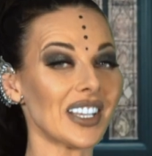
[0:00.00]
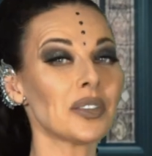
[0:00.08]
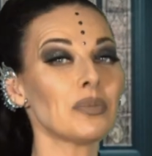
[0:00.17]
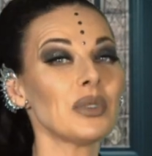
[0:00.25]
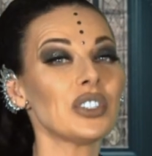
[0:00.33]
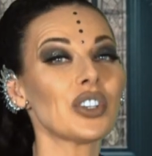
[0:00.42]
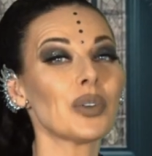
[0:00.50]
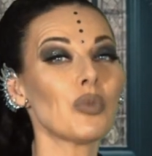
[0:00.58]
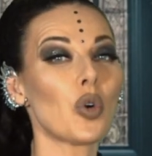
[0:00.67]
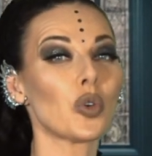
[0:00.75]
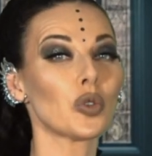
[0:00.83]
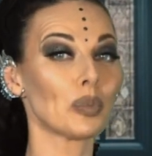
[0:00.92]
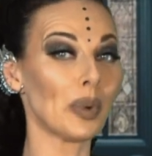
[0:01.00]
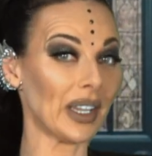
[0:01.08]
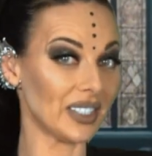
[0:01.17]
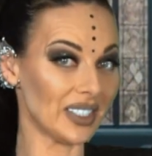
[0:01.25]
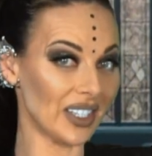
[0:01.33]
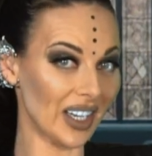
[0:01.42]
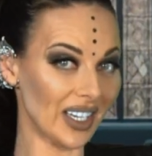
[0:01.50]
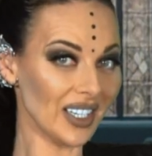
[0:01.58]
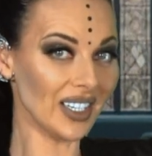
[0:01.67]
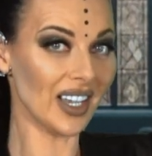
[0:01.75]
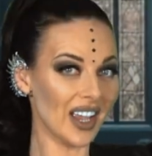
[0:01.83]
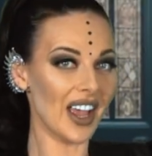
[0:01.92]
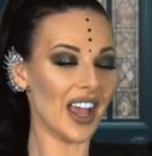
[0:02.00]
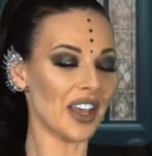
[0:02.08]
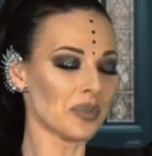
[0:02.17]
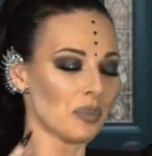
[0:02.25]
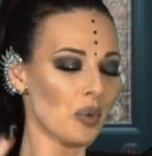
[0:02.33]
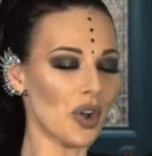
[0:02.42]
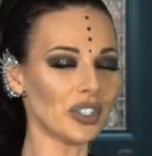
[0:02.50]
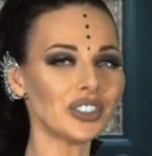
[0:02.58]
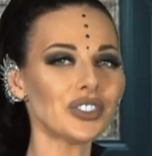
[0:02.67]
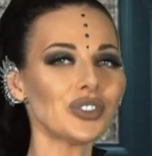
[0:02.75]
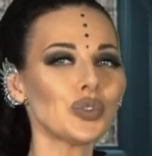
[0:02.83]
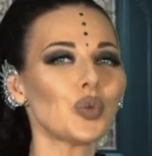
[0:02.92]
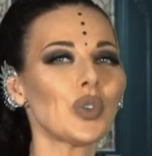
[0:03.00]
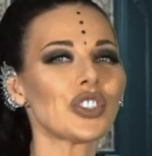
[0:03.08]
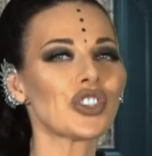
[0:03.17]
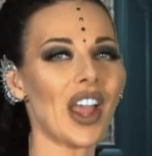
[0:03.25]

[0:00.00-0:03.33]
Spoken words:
and media mogul by day and modern witch